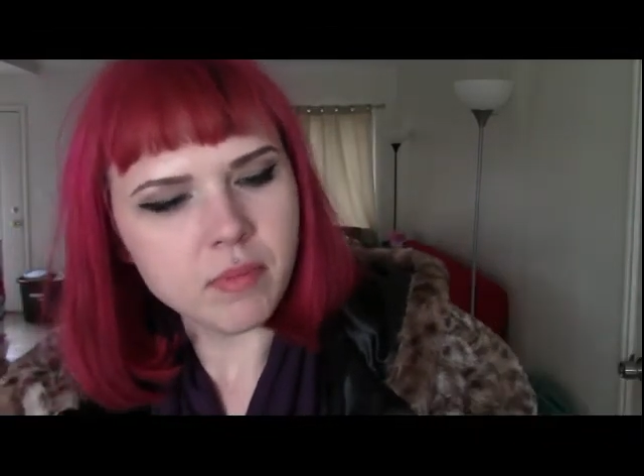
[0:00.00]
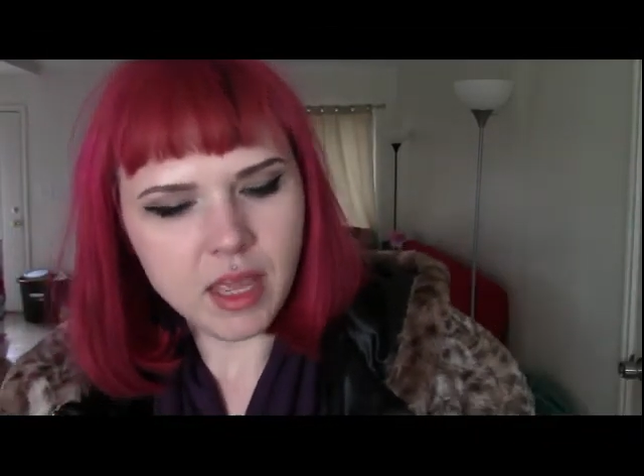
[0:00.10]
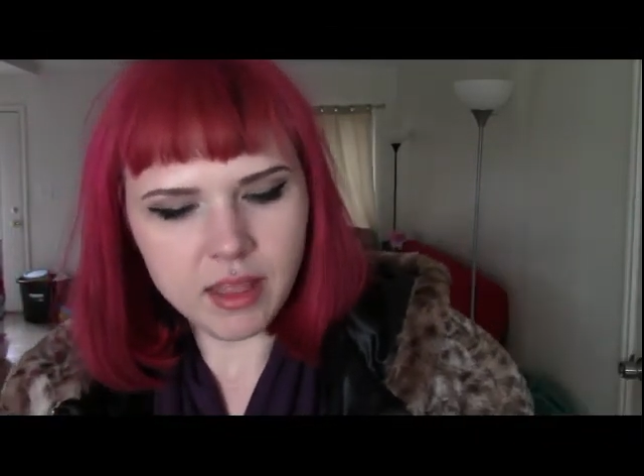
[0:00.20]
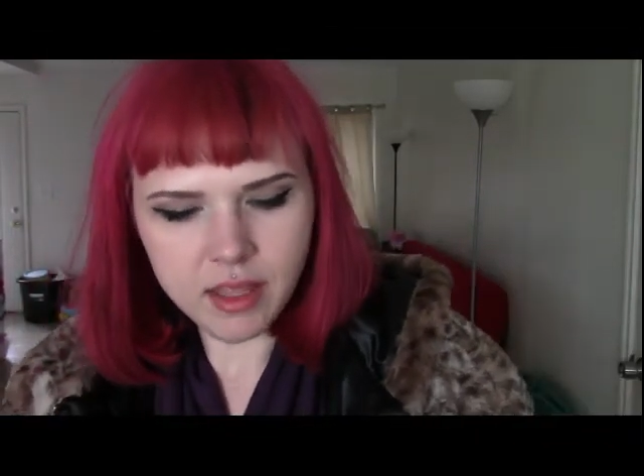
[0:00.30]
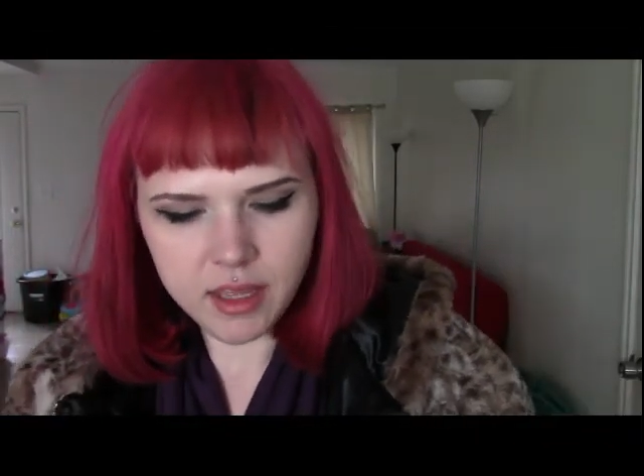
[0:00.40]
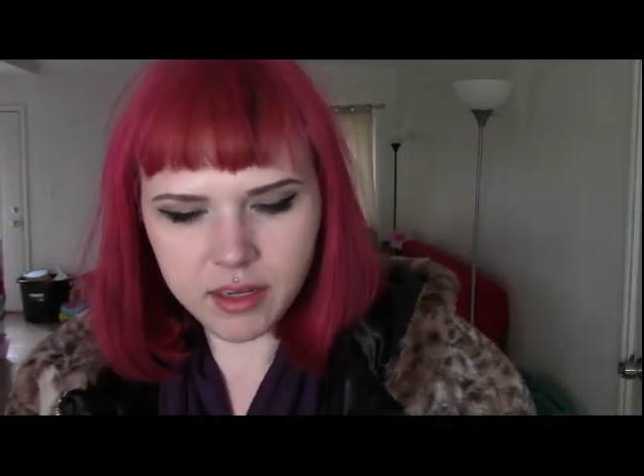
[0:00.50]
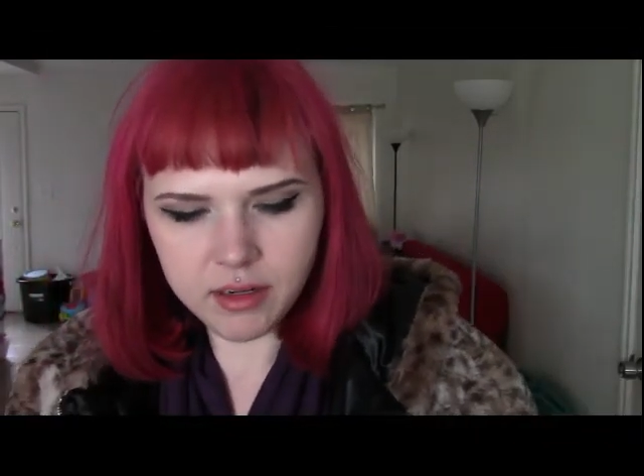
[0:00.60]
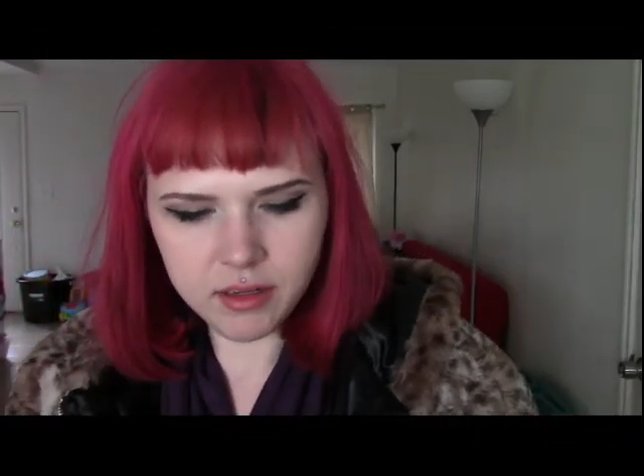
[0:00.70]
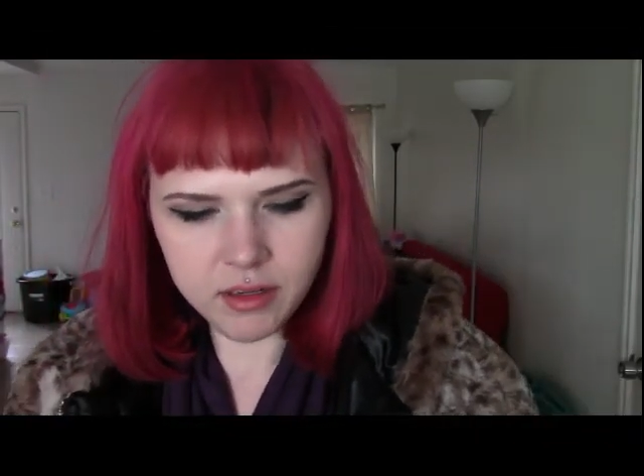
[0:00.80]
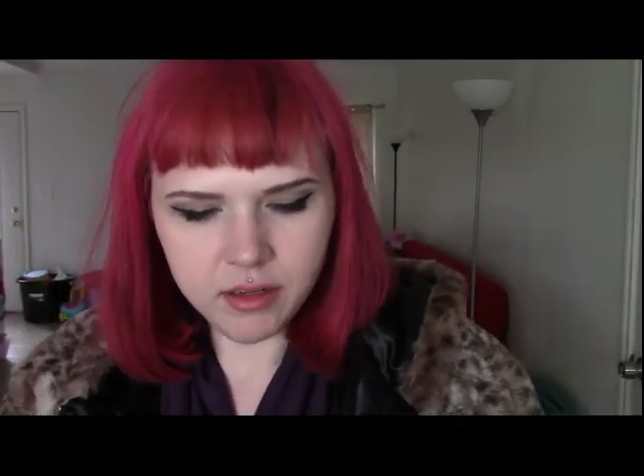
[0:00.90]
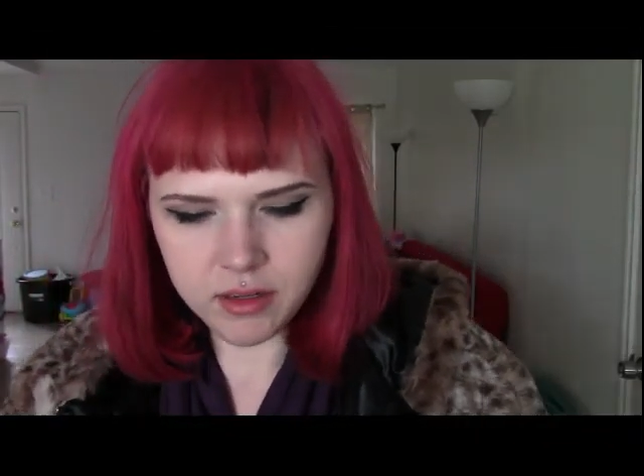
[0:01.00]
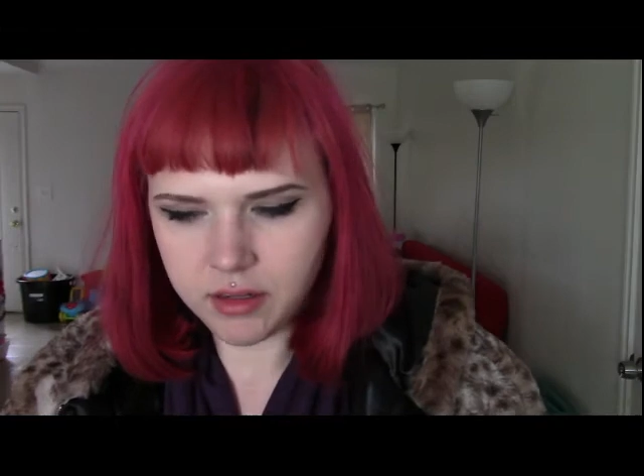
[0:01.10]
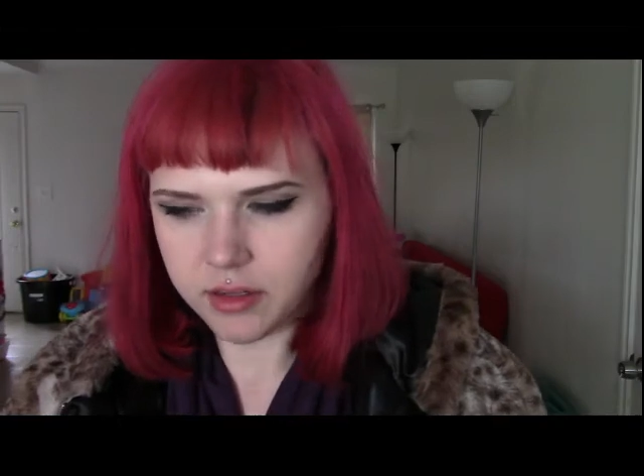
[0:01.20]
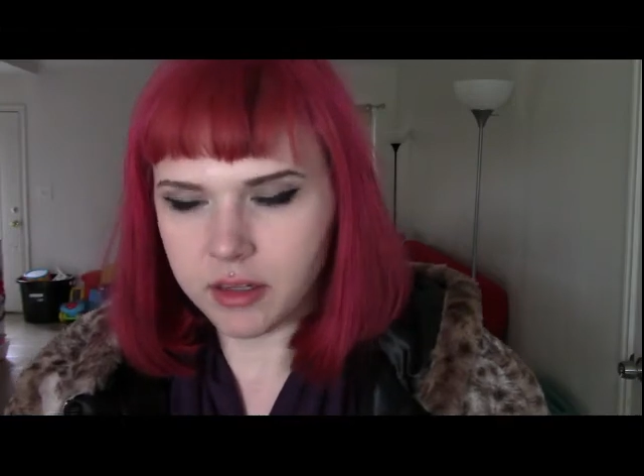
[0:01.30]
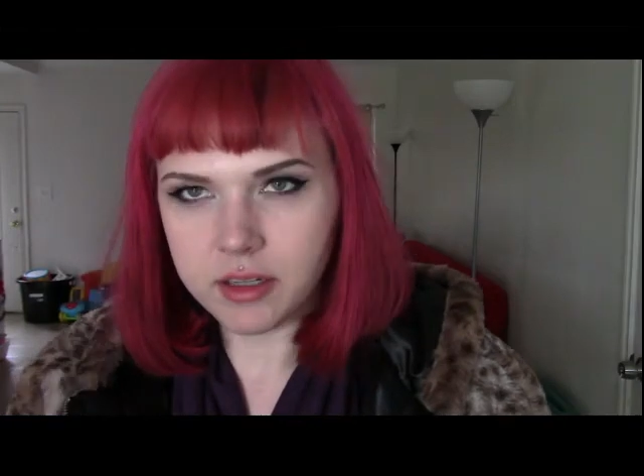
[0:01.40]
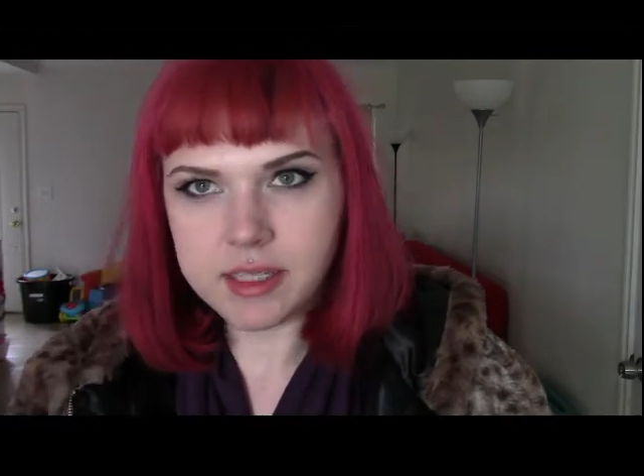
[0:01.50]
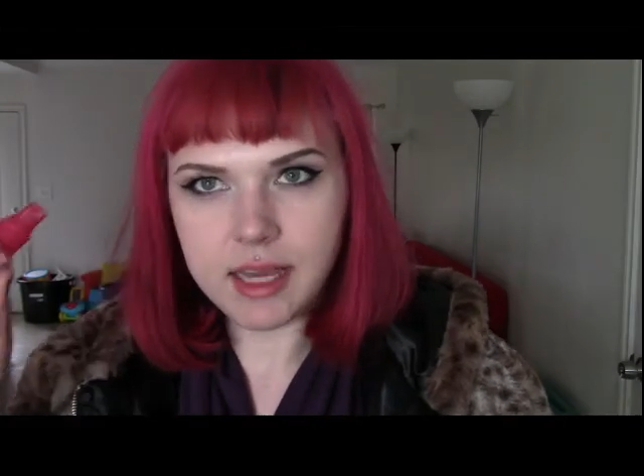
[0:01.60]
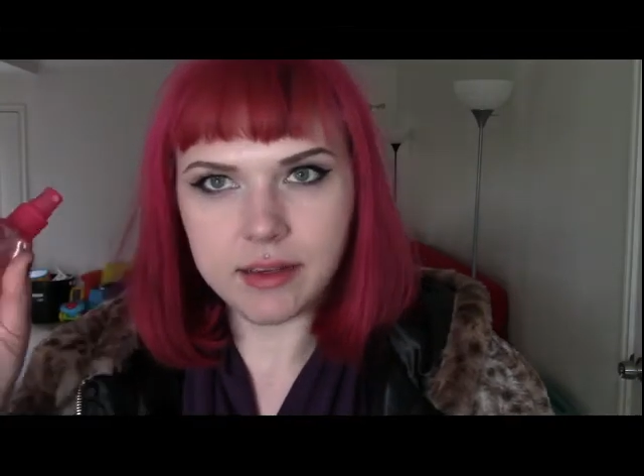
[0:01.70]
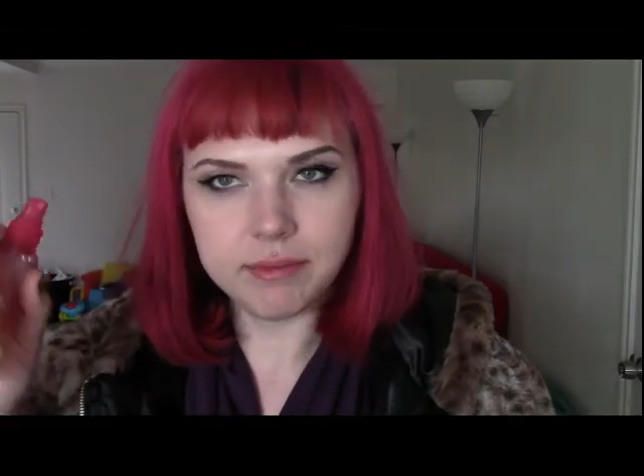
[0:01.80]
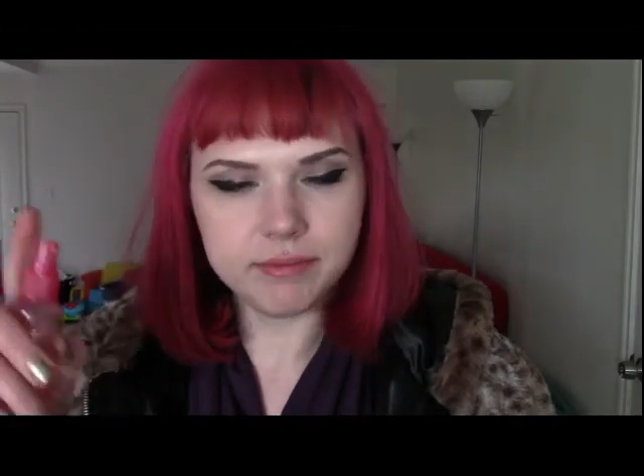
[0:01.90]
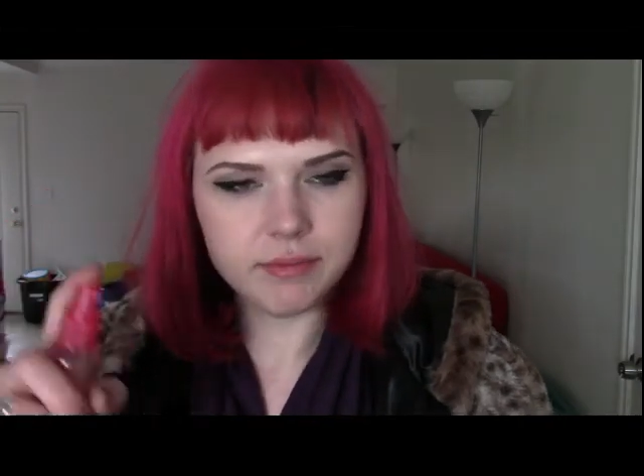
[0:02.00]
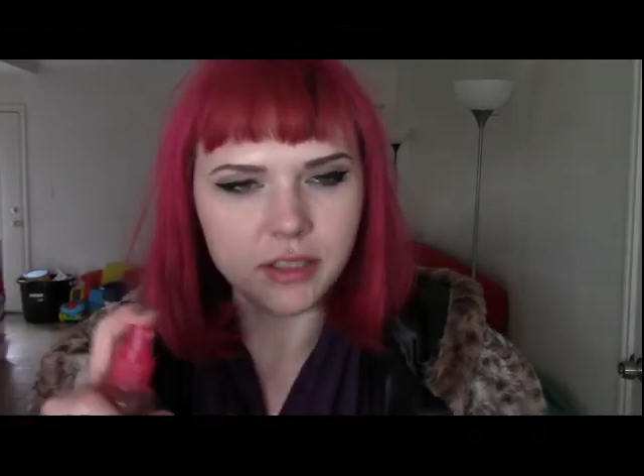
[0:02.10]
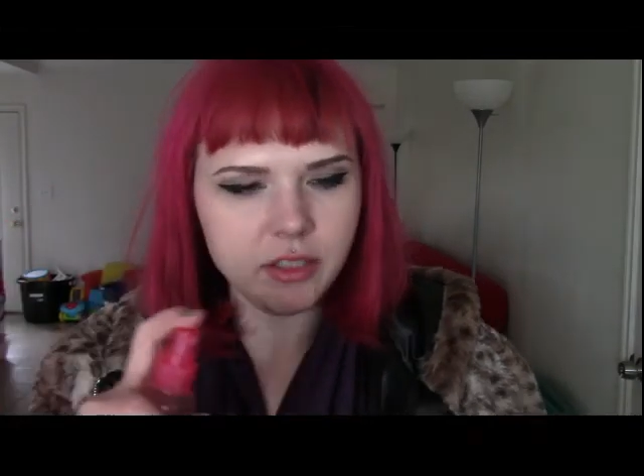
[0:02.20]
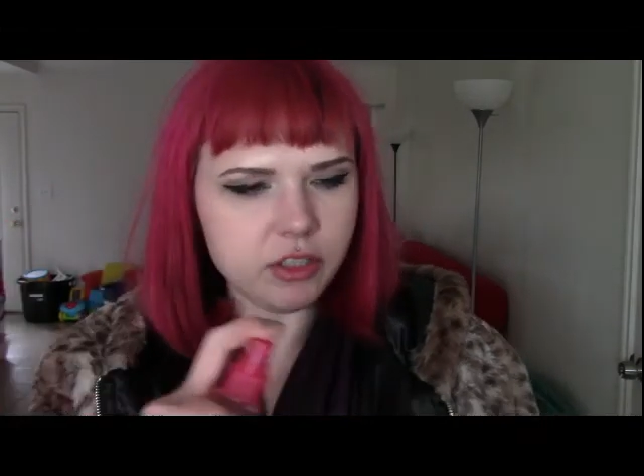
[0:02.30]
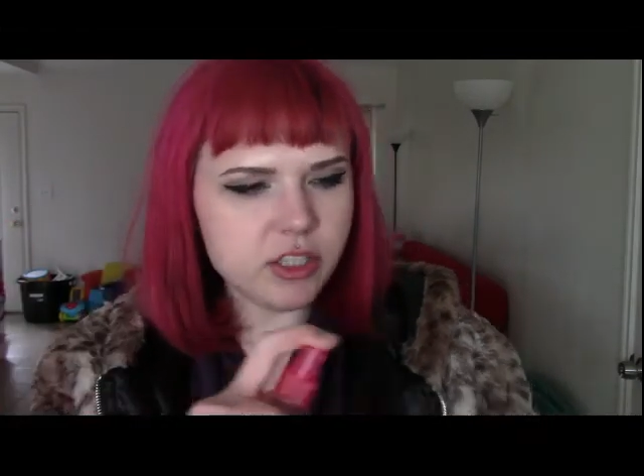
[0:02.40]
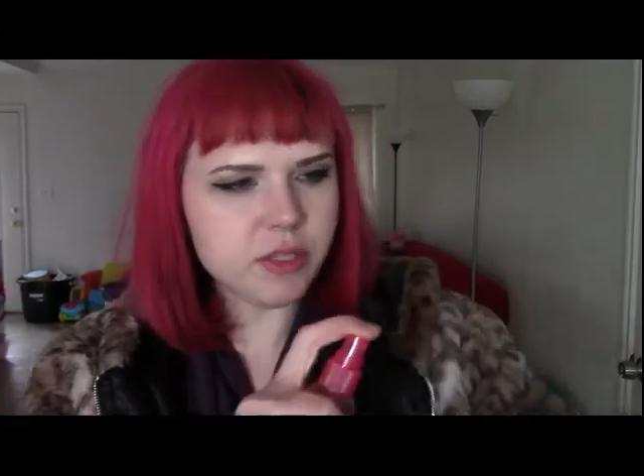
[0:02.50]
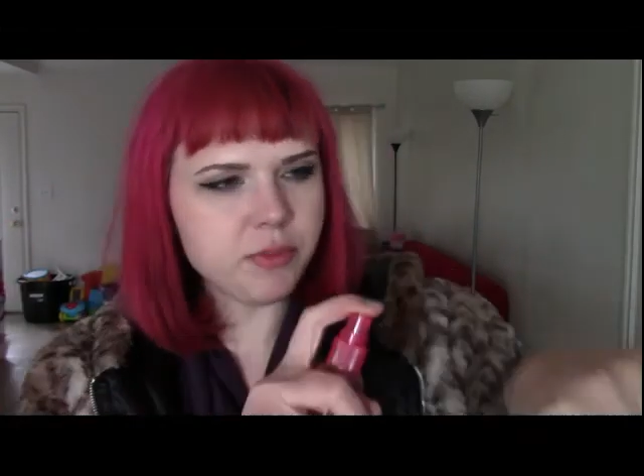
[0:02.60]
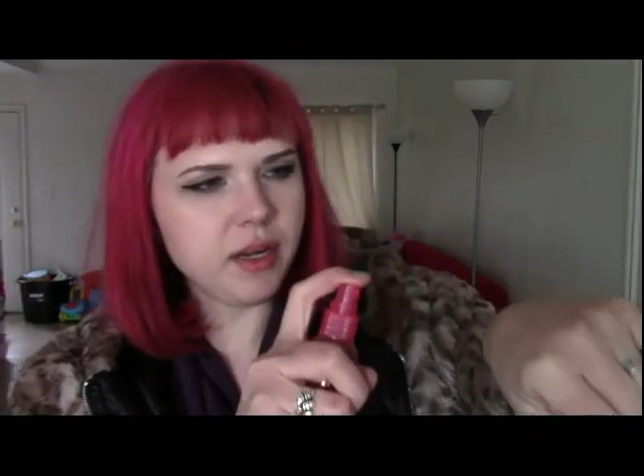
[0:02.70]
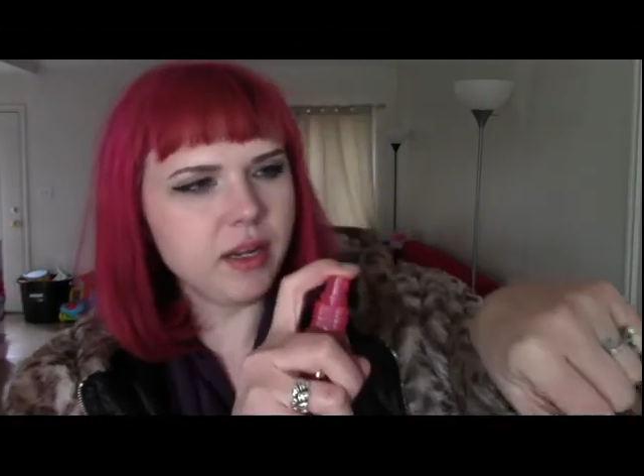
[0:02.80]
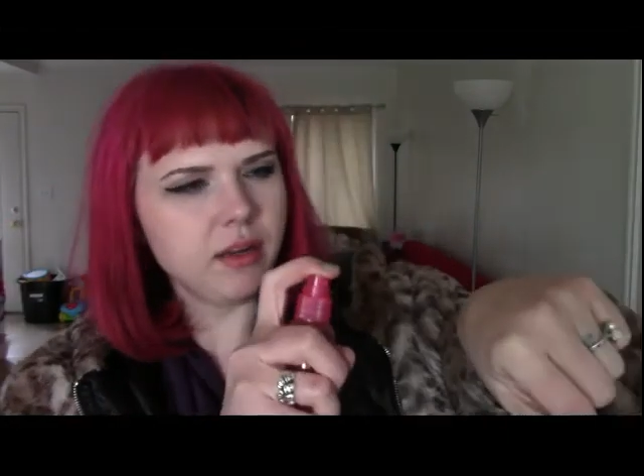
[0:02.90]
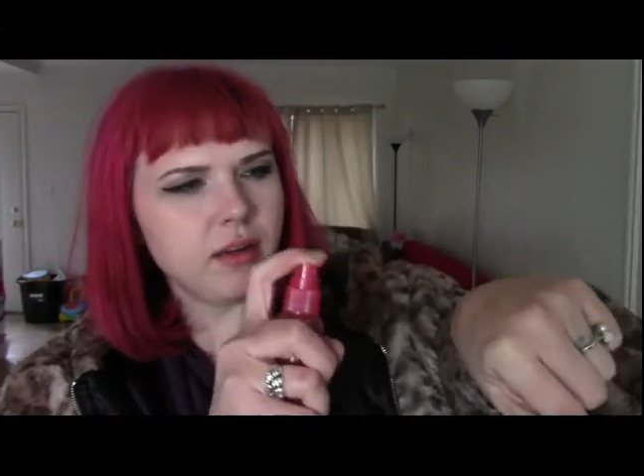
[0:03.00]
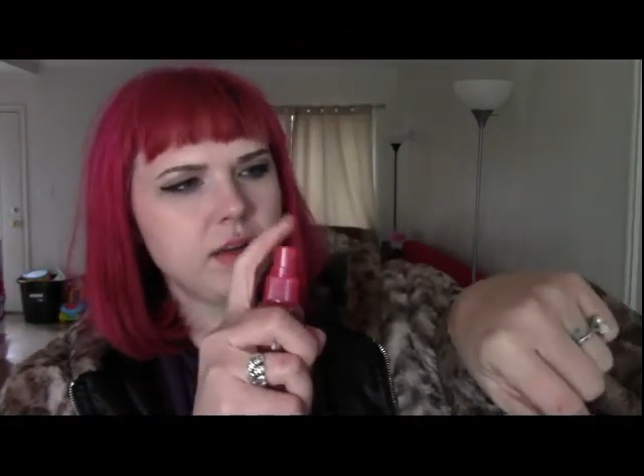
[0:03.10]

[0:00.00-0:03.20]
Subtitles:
and then you're all set. And you can just spray it,